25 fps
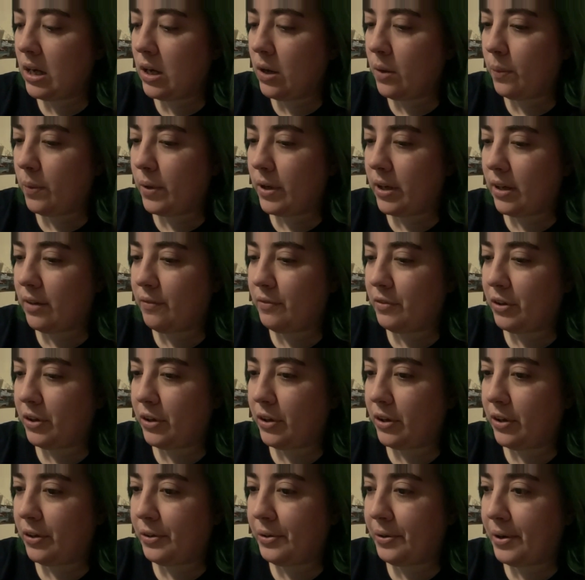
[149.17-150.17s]

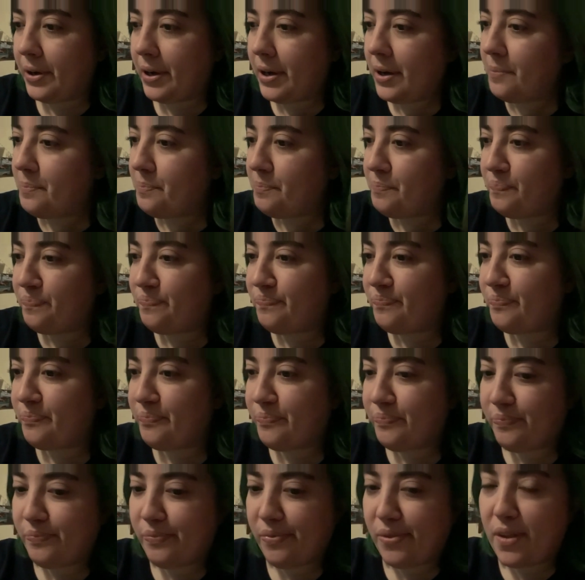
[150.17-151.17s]
Whatever
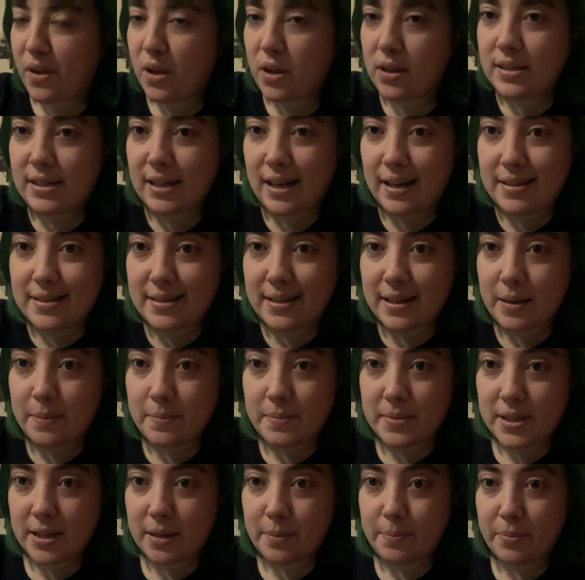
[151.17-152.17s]
dice
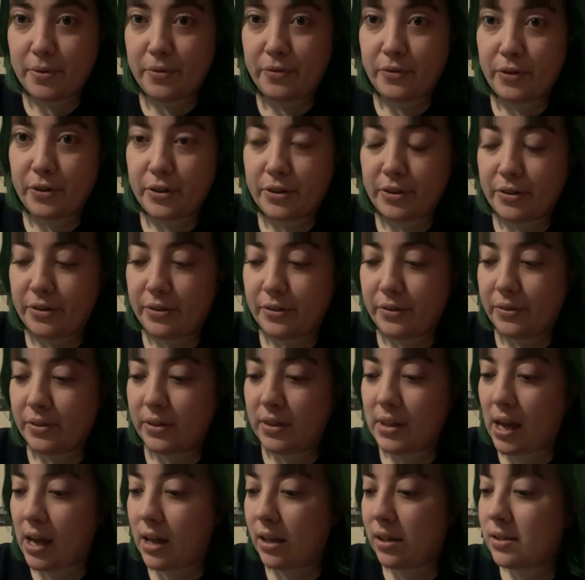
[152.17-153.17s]
comes up for
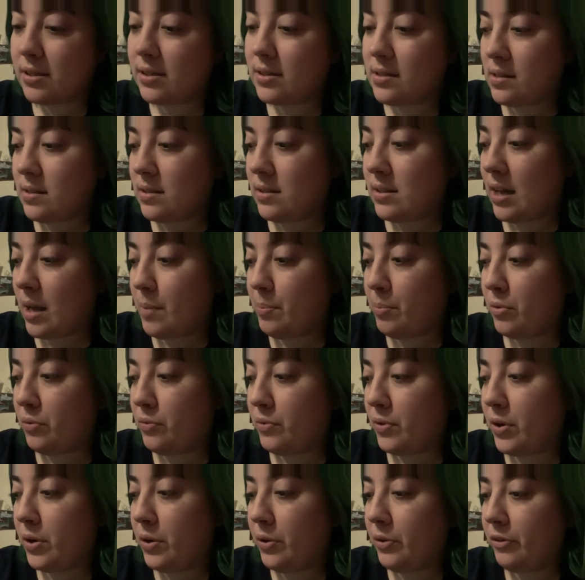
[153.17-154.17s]
that type of
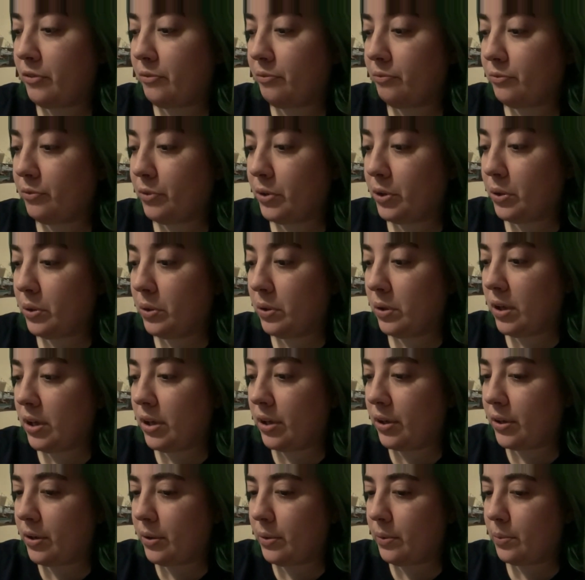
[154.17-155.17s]
roll, I'll
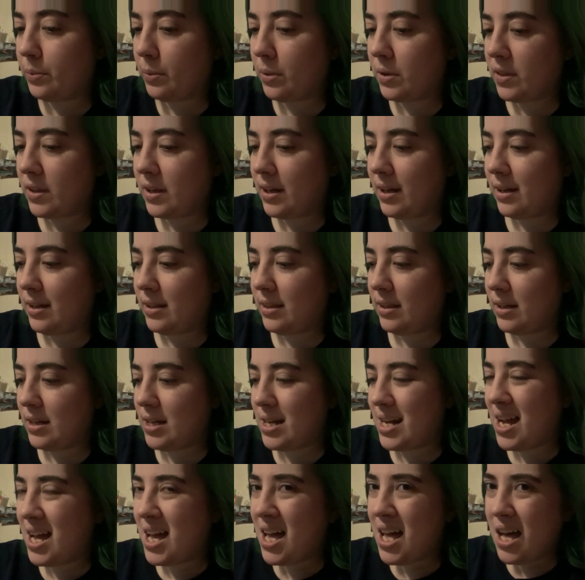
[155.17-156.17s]
go with it, and then
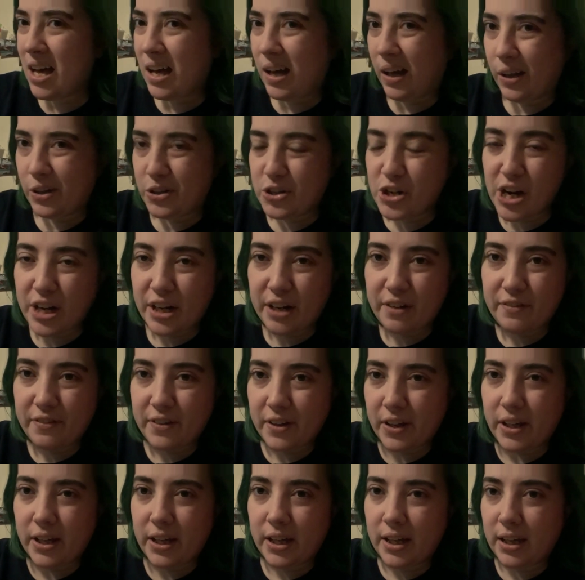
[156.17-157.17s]
I'll try to
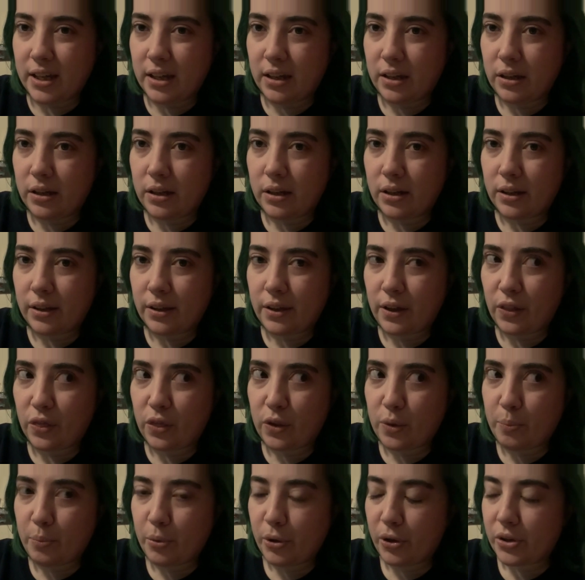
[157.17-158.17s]
fit in like the
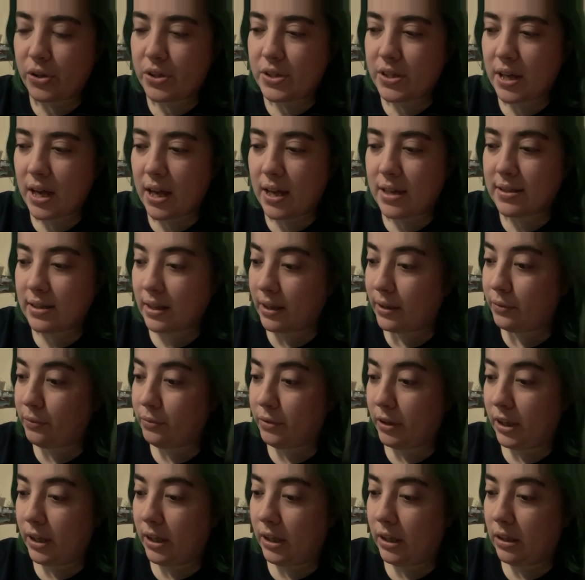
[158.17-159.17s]
books as I
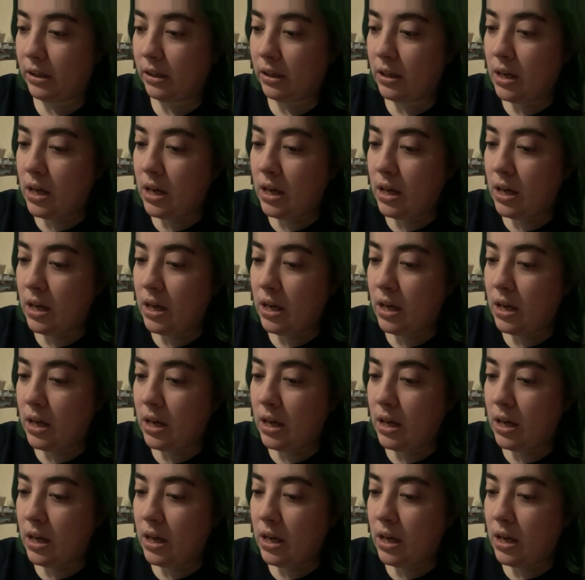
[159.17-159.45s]
read